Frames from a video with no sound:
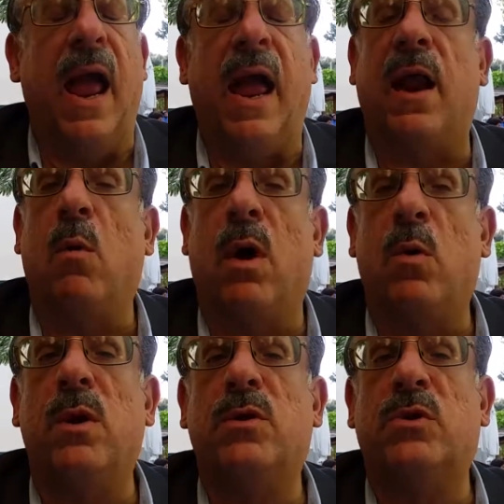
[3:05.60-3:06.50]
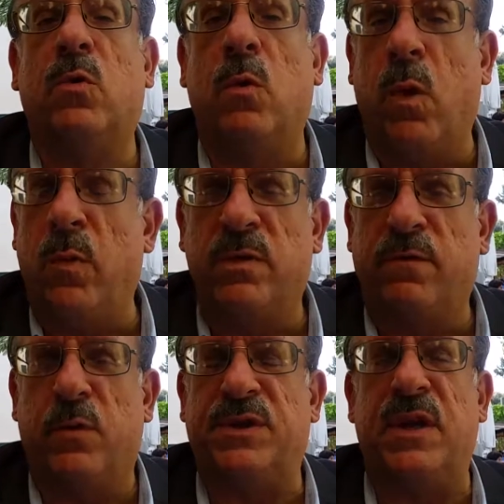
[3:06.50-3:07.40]
And I want to underscore, we were
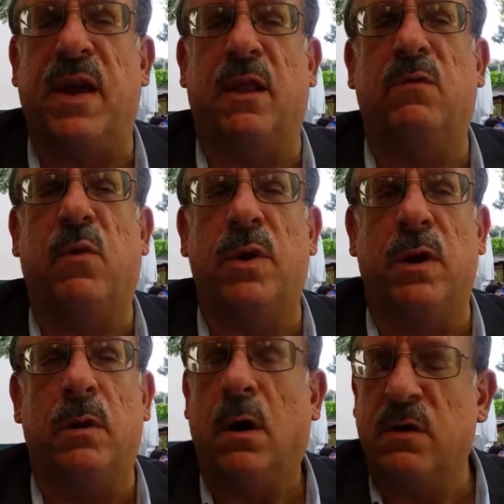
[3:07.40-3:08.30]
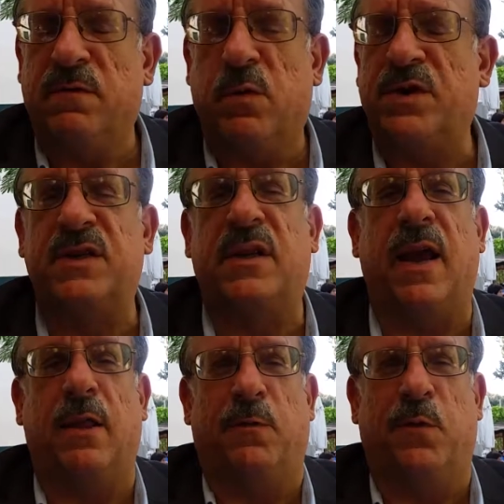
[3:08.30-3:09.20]
divorced in California. Our divorce is a
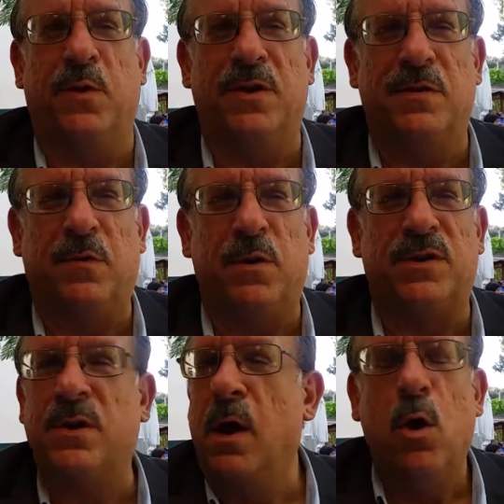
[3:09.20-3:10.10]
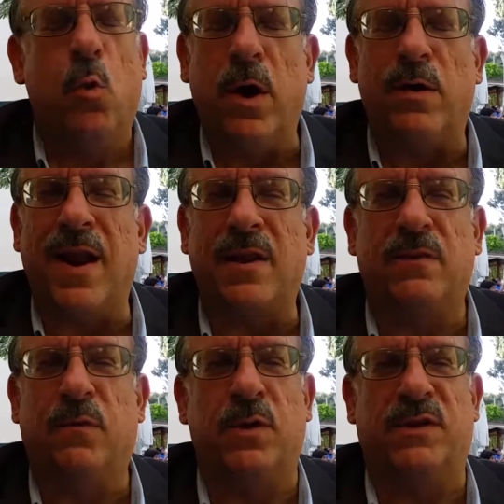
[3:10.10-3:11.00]
California divorce. We are not
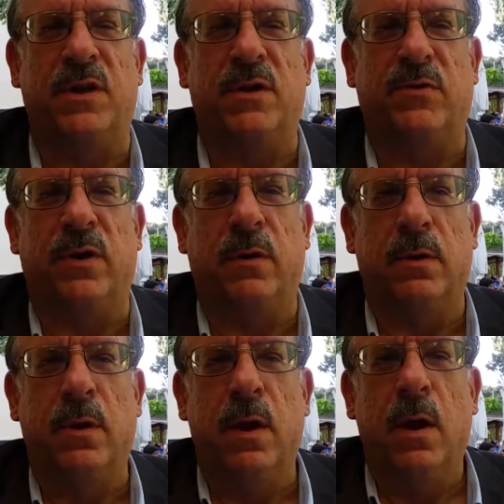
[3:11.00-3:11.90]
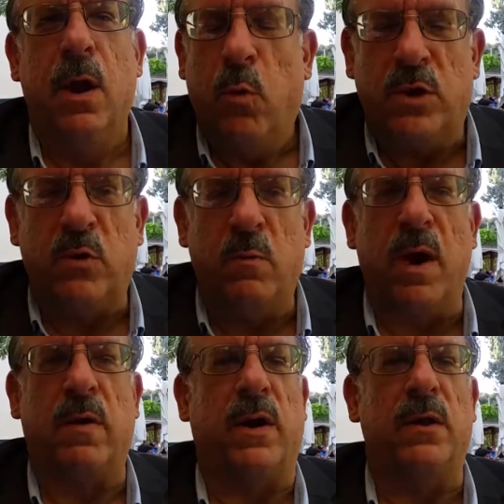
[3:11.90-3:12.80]
divorced in Israel. We're two
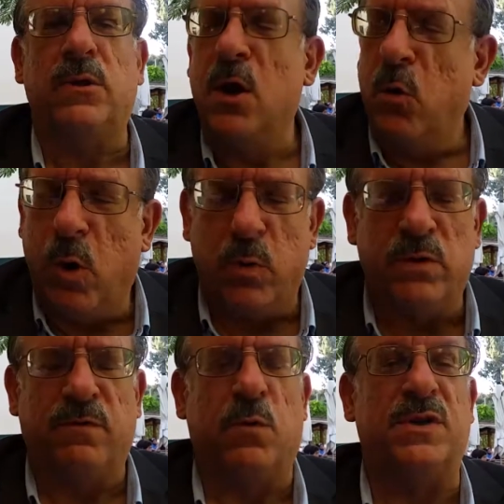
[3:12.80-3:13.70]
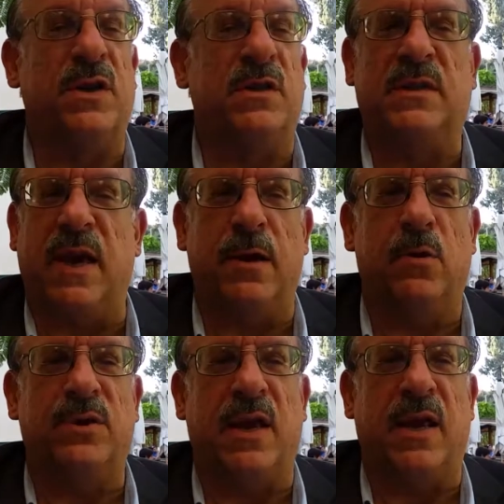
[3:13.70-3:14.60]
Americans. We were divorced in San
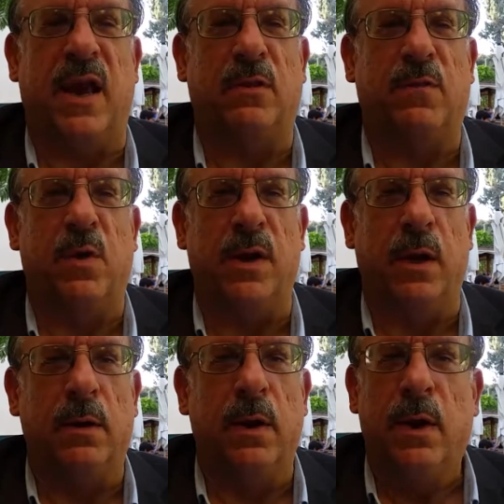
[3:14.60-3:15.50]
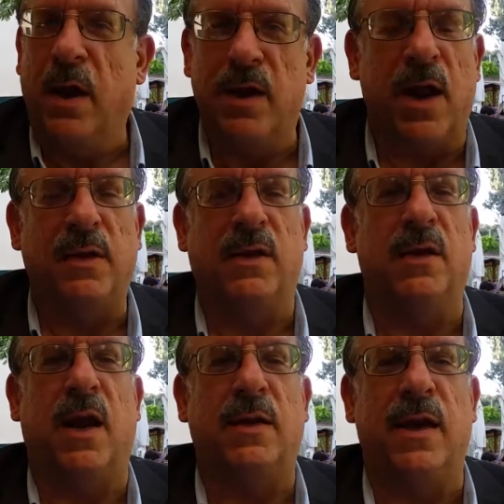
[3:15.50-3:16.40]
Jose, California in
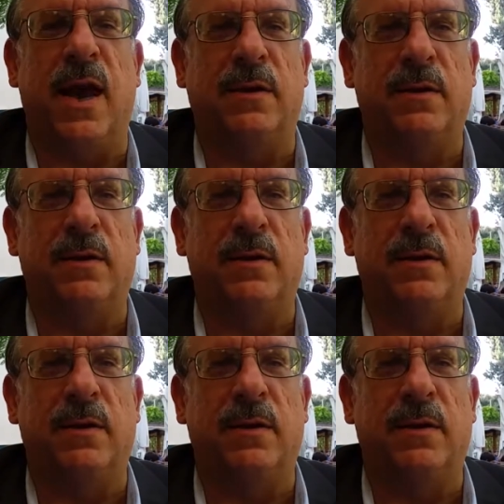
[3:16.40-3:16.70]
1998.